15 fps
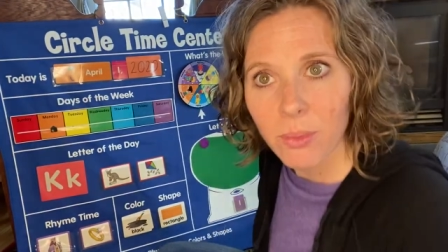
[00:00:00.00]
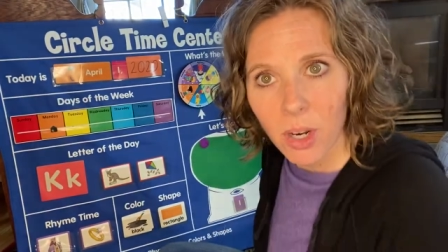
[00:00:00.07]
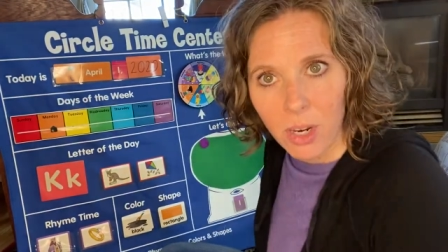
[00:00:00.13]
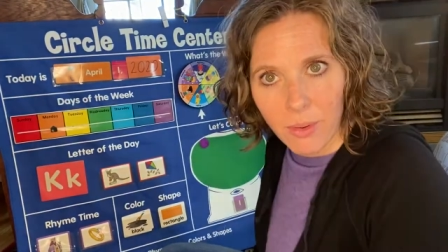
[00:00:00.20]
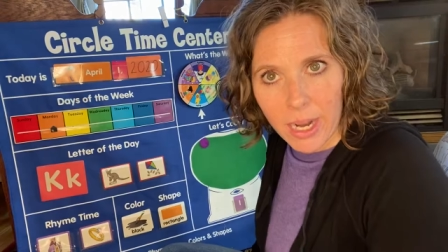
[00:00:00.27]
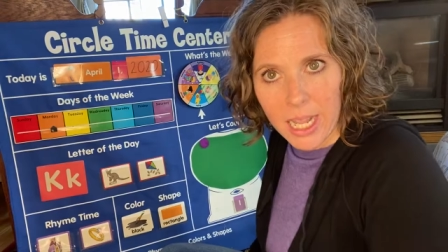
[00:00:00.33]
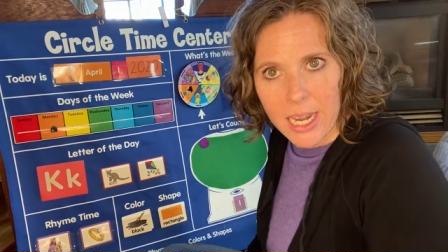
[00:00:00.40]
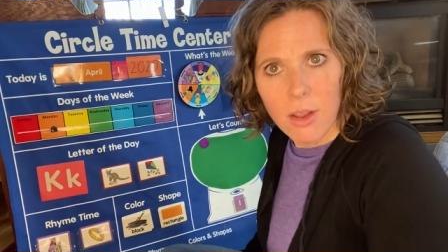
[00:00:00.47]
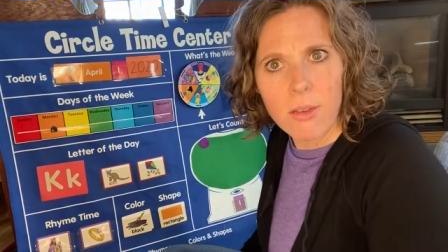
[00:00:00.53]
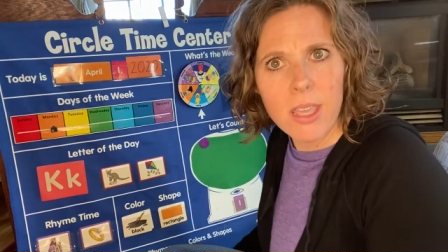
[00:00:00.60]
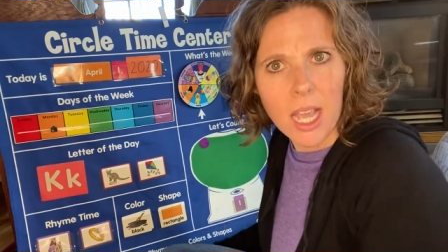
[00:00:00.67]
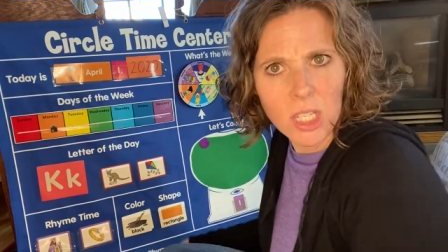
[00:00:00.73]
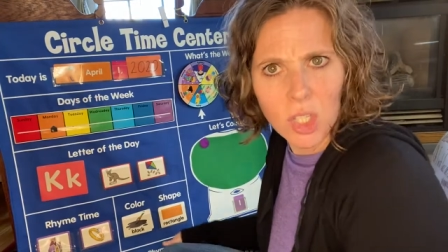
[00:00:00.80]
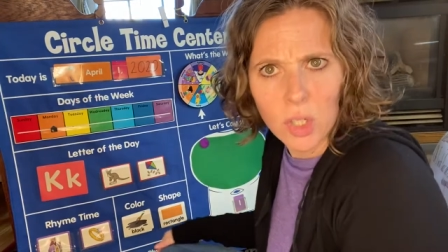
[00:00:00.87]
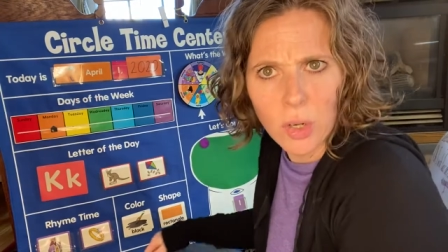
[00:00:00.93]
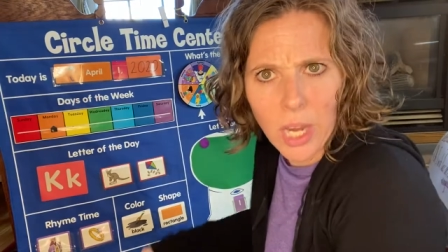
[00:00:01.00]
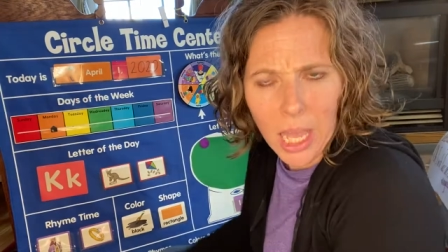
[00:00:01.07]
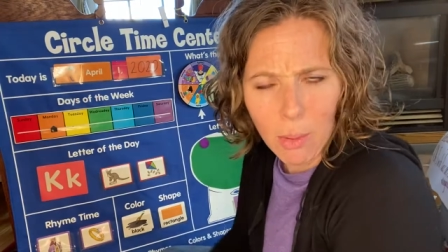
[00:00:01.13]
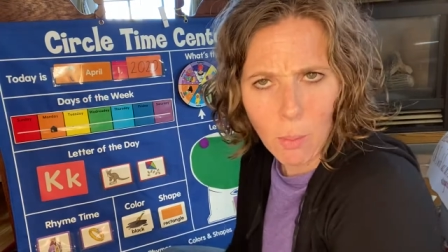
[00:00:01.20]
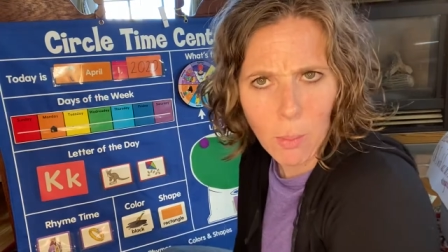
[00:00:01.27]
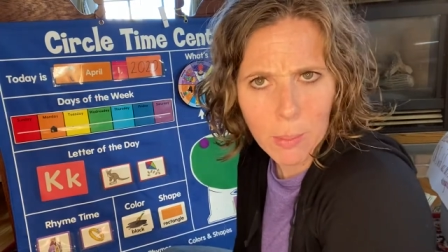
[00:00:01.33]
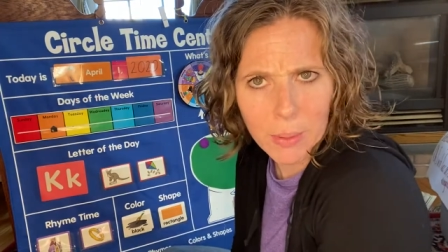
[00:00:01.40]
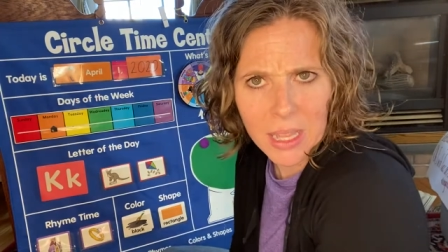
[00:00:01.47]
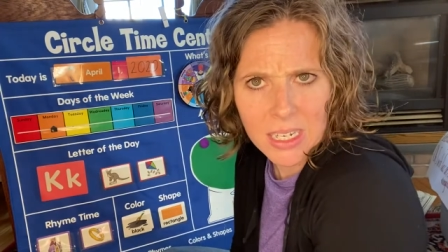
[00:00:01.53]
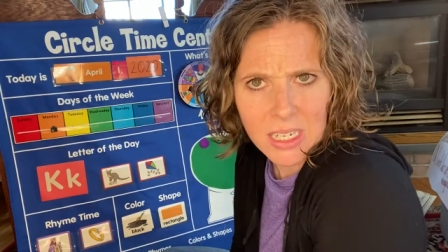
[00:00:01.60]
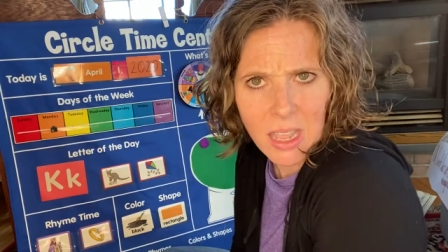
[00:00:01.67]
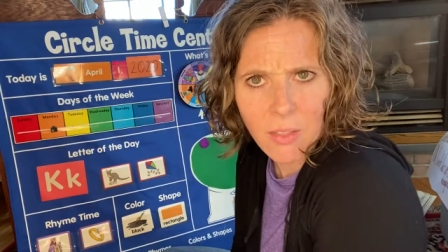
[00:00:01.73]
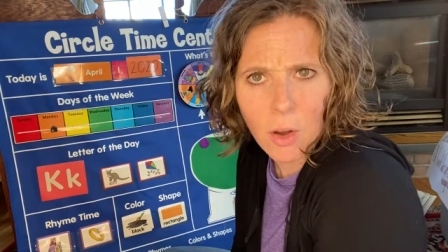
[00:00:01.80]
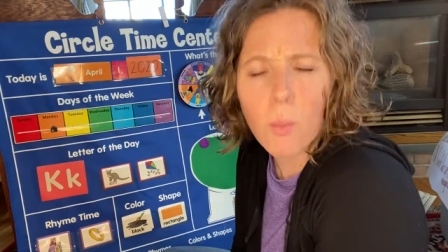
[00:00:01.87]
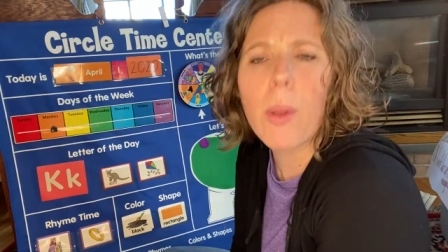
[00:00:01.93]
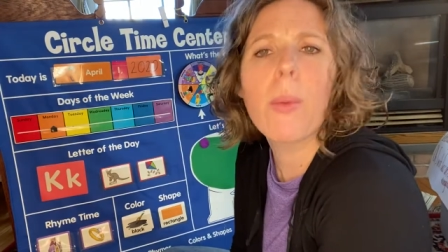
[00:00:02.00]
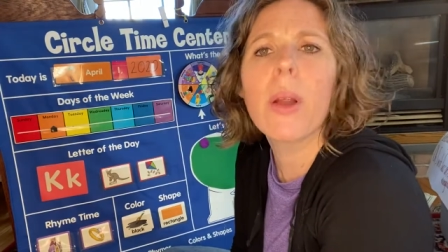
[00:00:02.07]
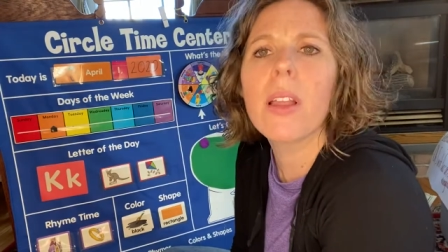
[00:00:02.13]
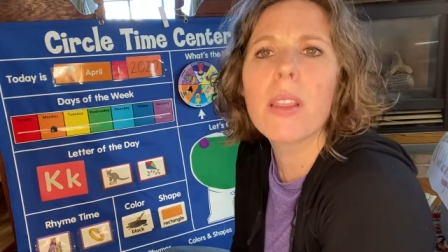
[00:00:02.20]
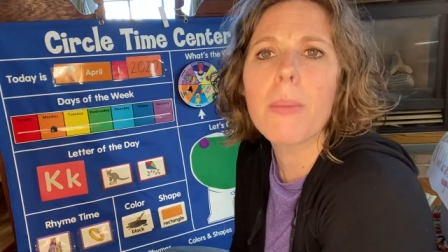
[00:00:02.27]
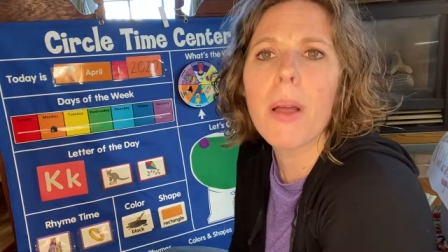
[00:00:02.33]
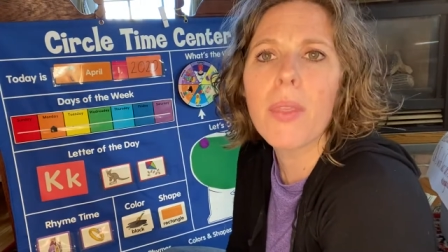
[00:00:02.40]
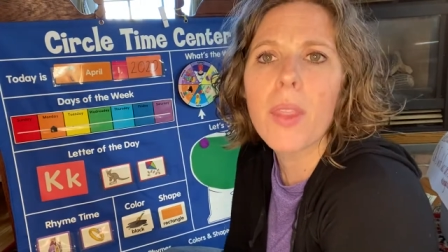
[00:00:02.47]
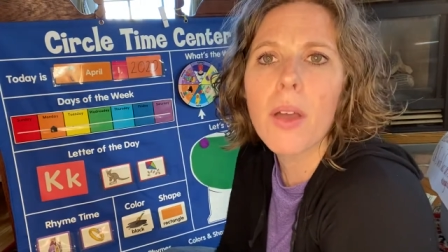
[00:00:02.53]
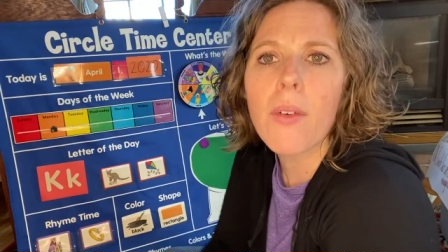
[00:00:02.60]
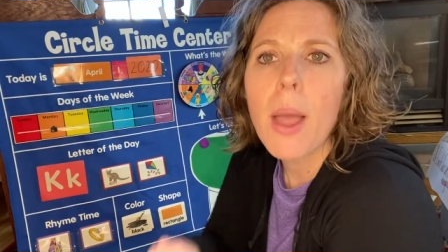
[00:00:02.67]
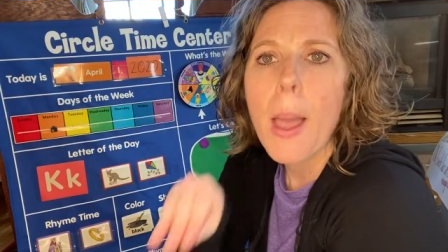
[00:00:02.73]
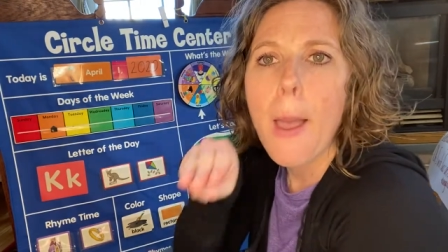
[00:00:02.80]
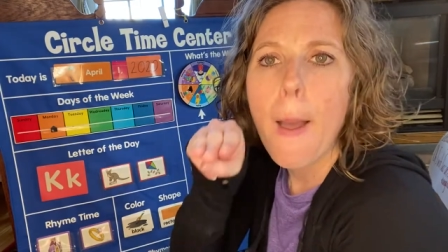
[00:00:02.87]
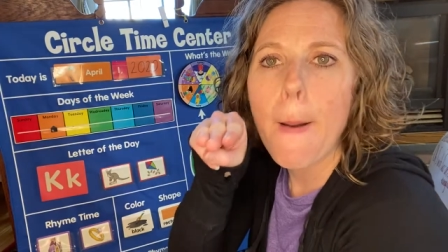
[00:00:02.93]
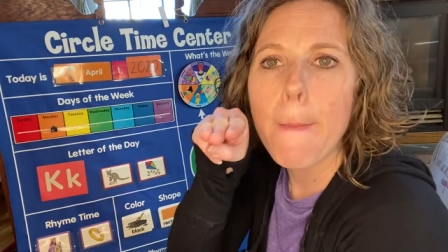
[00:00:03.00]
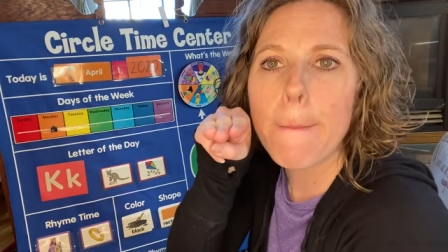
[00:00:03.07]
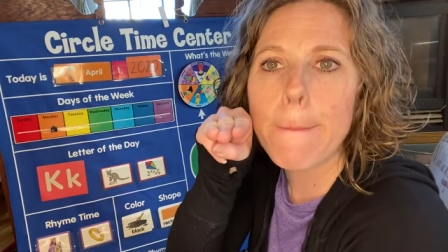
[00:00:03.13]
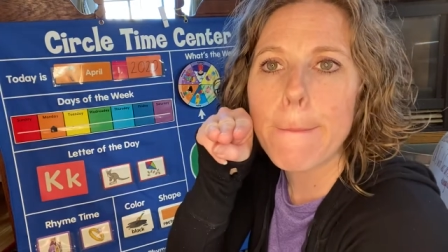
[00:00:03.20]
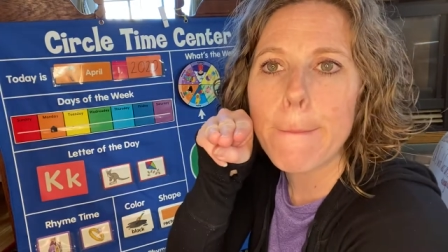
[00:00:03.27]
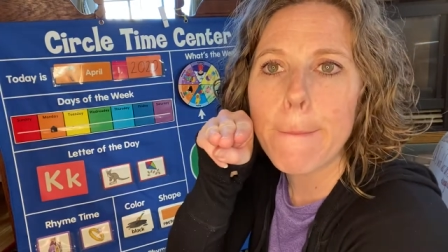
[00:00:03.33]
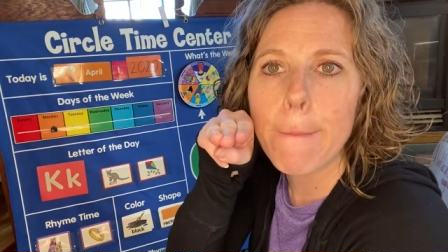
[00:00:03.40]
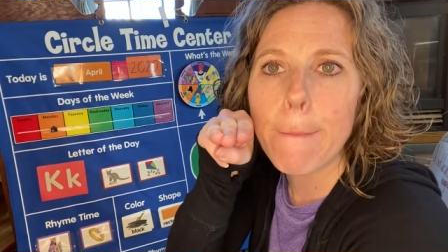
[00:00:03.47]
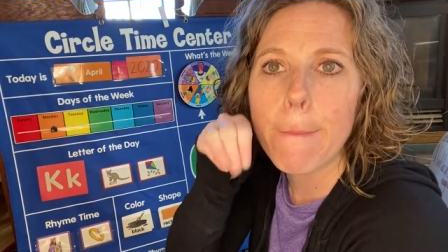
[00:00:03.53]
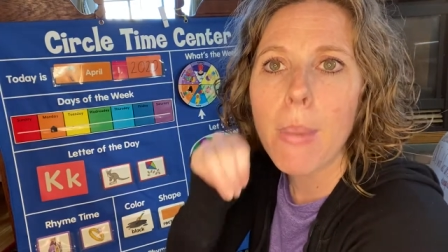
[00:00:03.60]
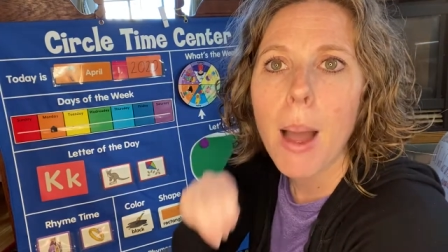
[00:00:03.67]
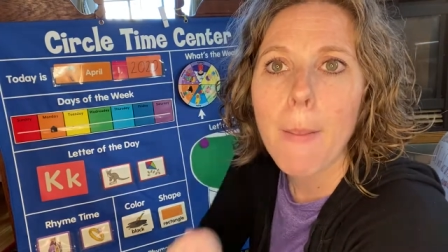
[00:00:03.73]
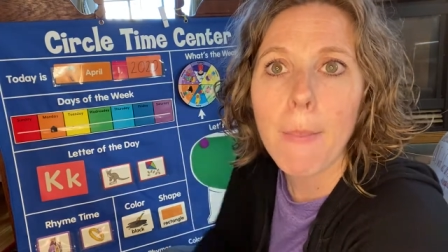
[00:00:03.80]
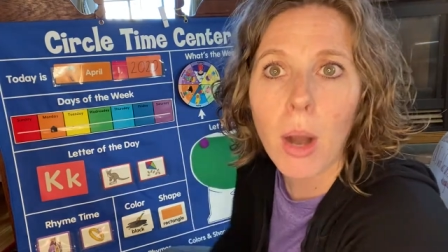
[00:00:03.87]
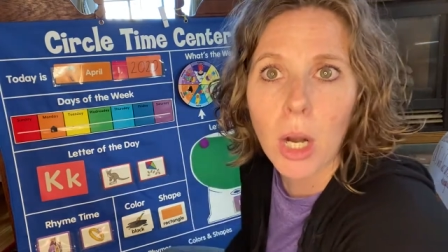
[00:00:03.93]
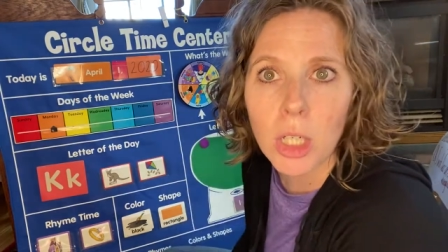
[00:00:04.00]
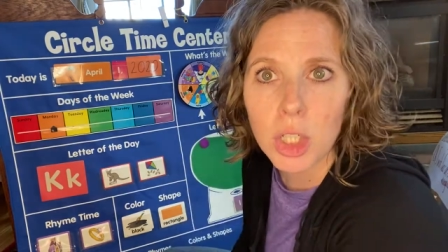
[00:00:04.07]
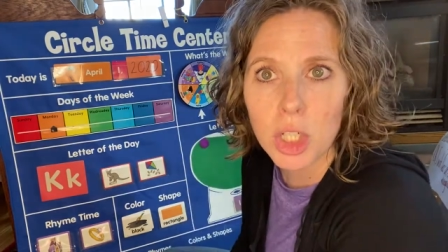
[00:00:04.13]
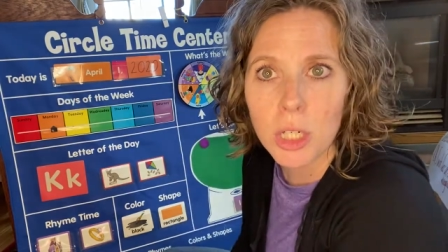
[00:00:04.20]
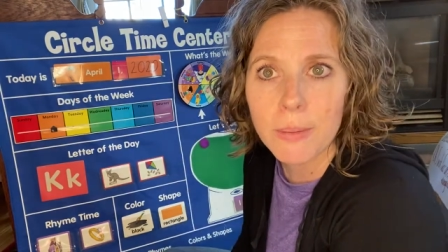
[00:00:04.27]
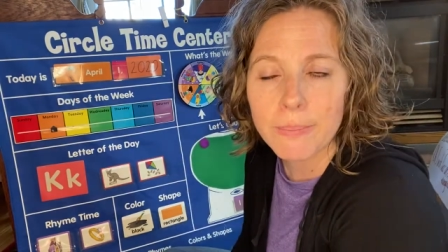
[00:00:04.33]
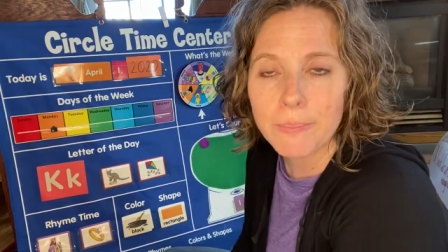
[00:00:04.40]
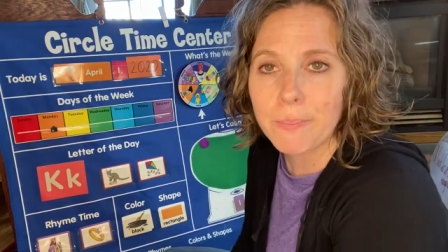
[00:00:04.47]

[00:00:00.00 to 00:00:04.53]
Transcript: Are you ready? Now, yesterday when we played together, we were in the month of mm, mm, March.